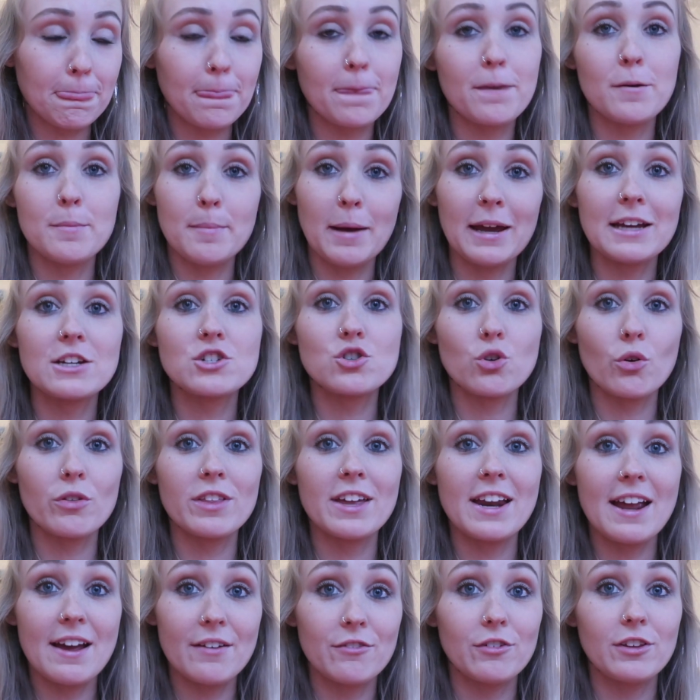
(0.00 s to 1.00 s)
to make sure
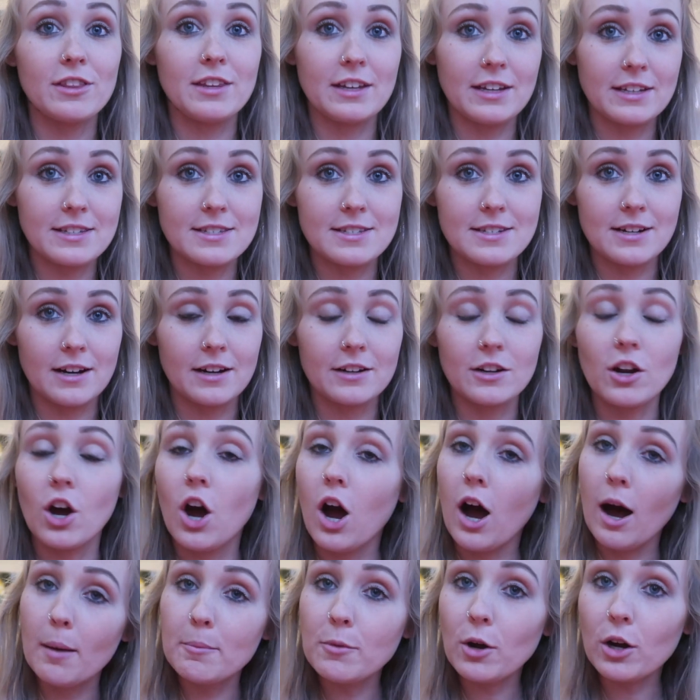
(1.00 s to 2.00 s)
that everything is done.
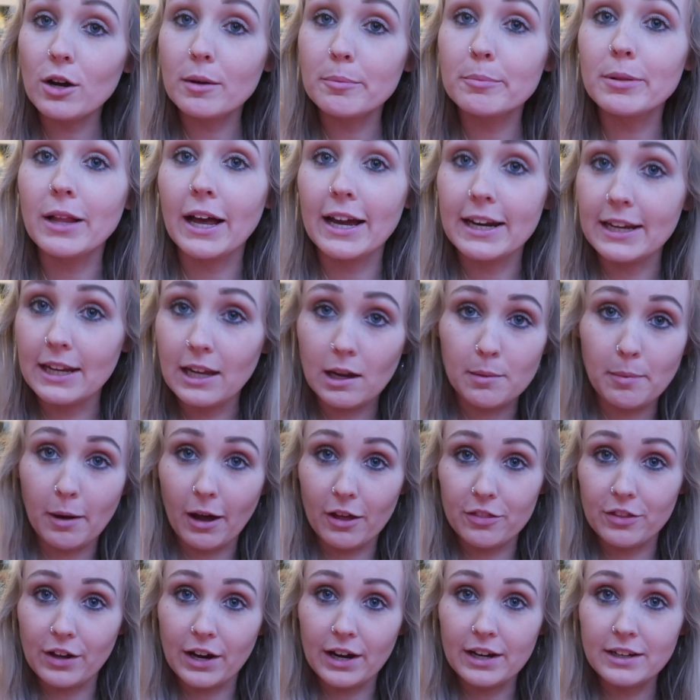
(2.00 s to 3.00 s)
I'm not complaining
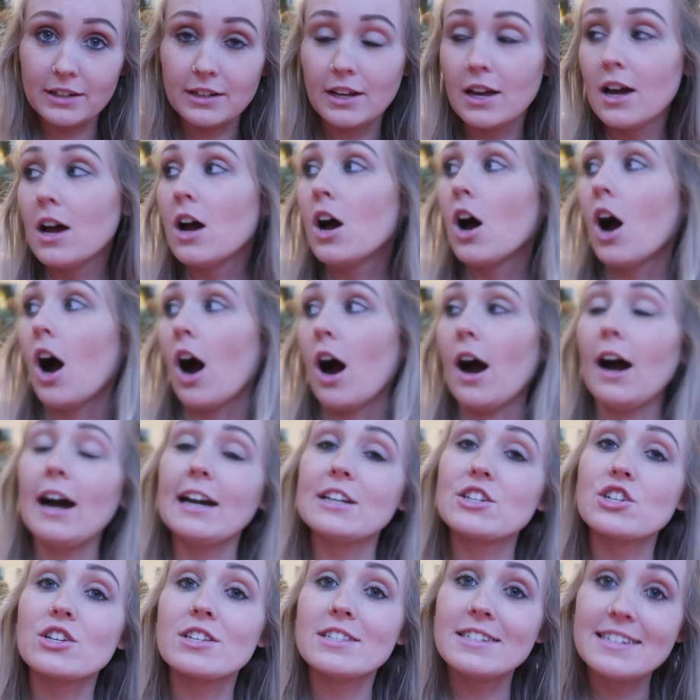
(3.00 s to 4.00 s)
about that. I
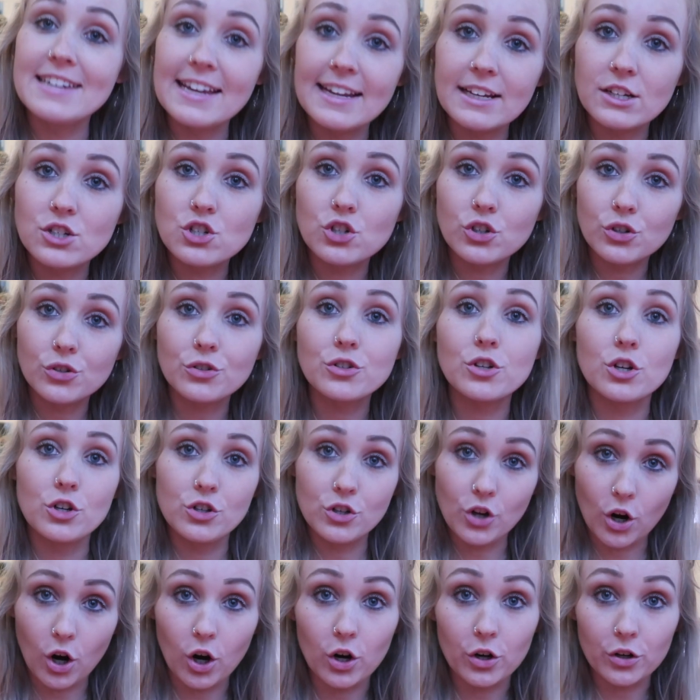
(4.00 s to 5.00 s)
just need you to
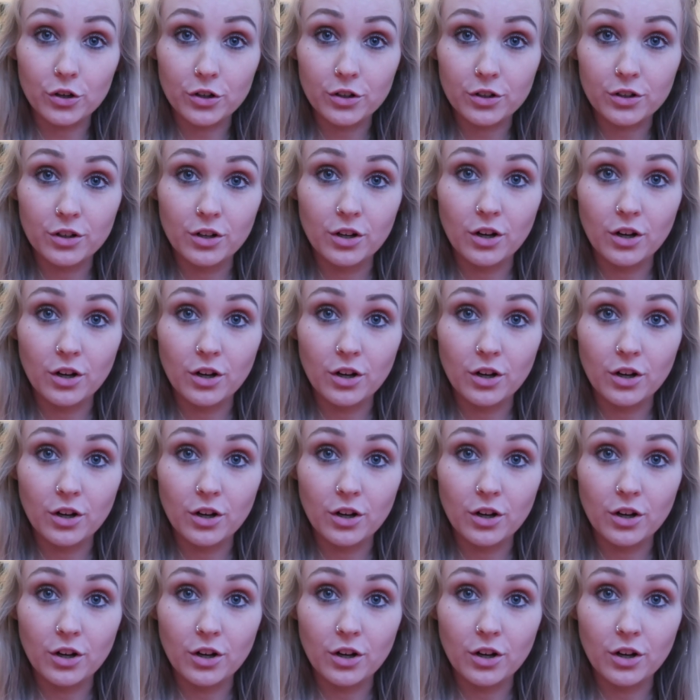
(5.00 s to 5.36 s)
know.